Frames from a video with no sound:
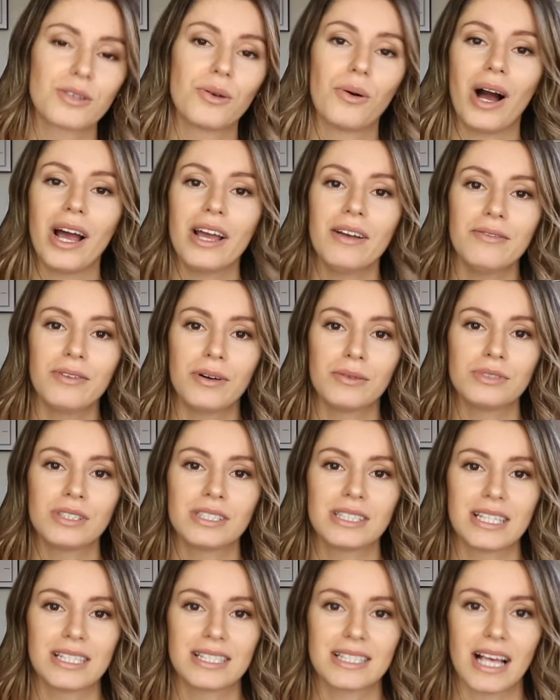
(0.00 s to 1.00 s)
So I have found
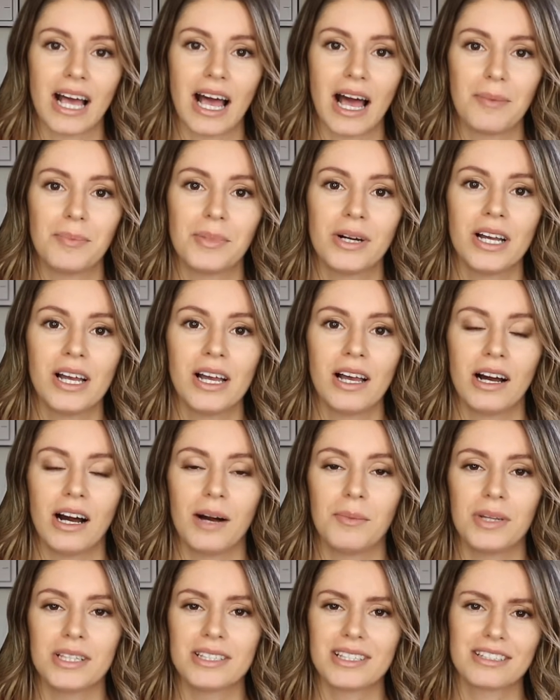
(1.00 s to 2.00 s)
this app,
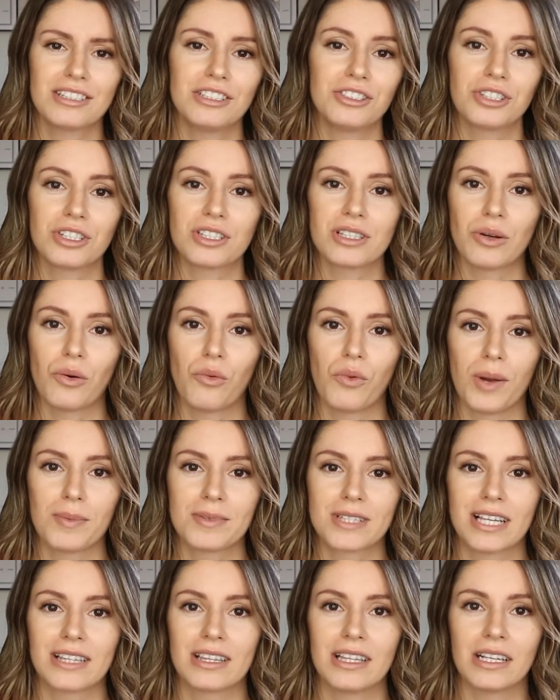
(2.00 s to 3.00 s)
it's actually just a
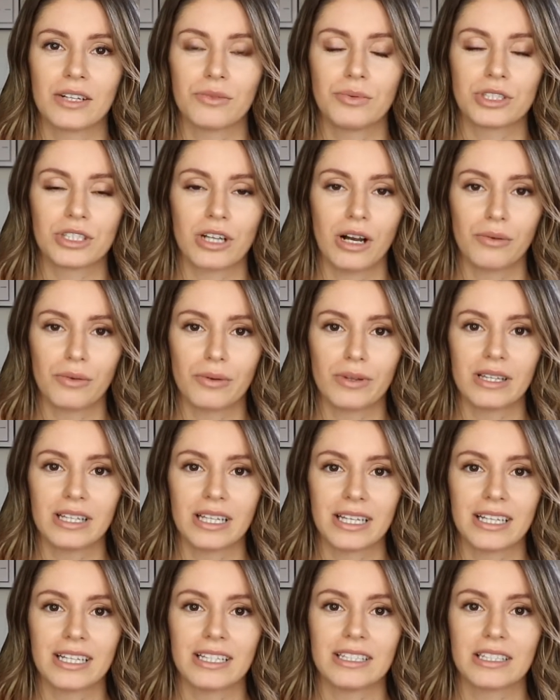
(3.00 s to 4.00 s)
website link, which I will
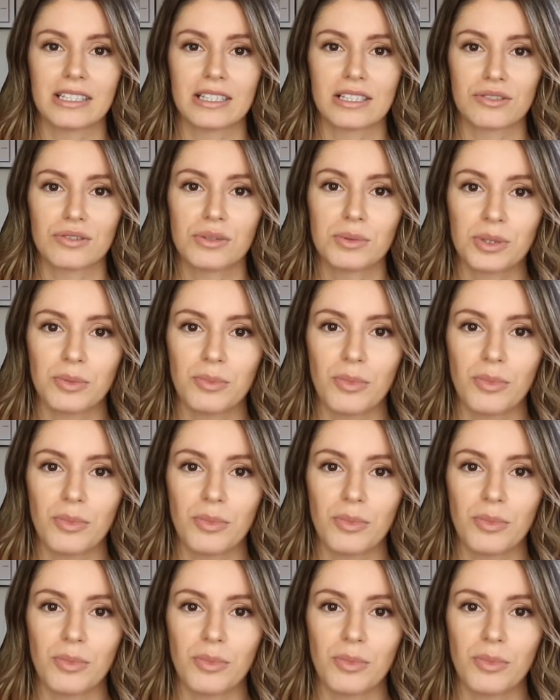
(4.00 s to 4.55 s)
link in the description